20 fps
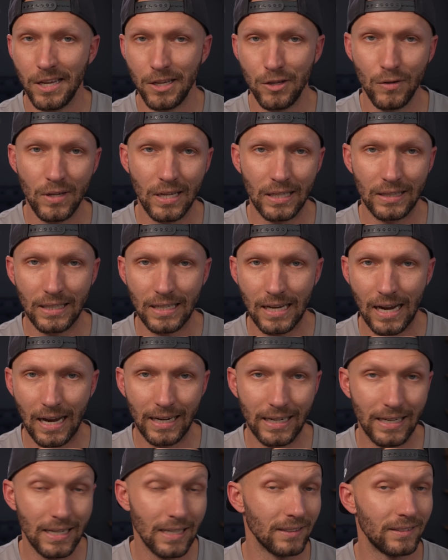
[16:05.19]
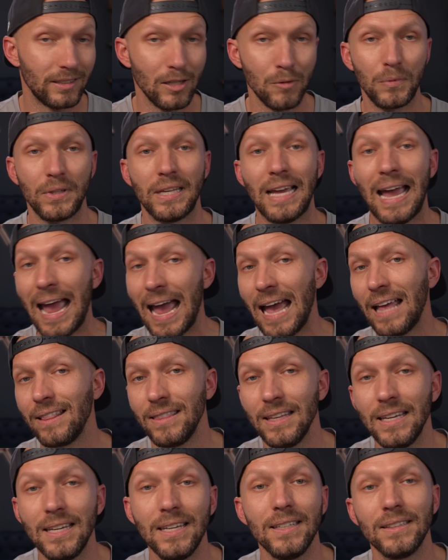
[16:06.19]
You get the idea. Simply
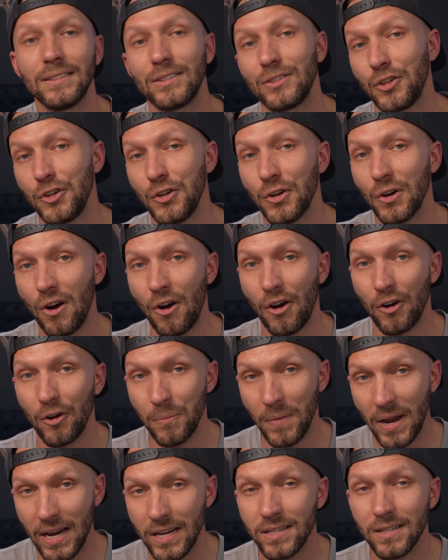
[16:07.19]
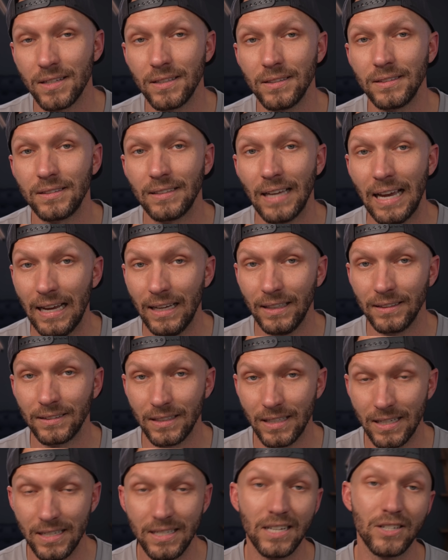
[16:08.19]
add these to your automations as
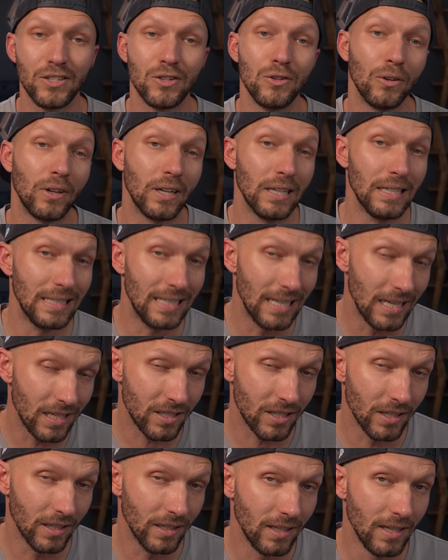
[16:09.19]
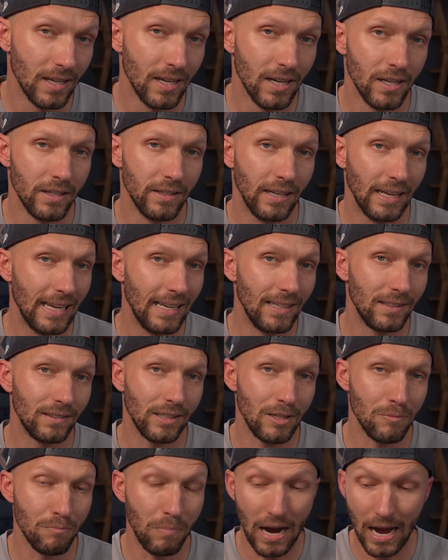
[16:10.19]
an additional condition to
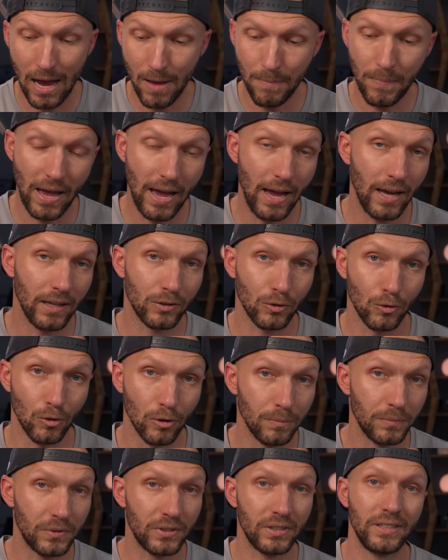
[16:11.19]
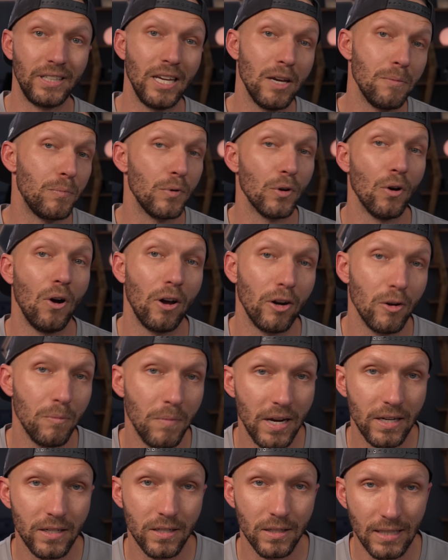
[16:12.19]
easily bypass or skip your
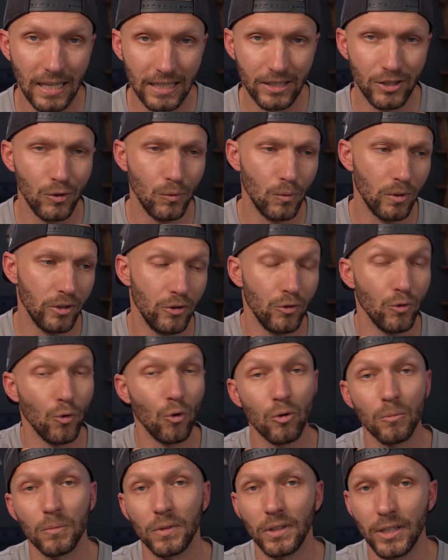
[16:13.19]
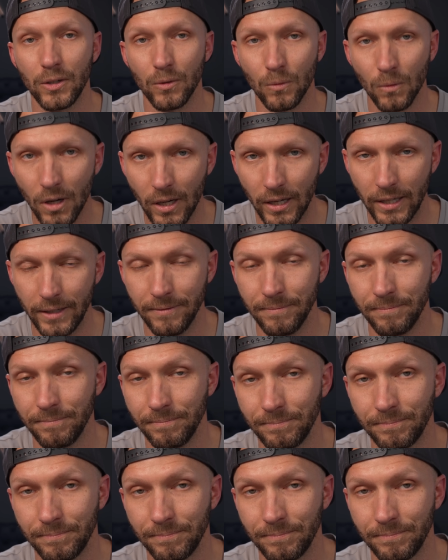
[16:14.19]
automation that you would normally run.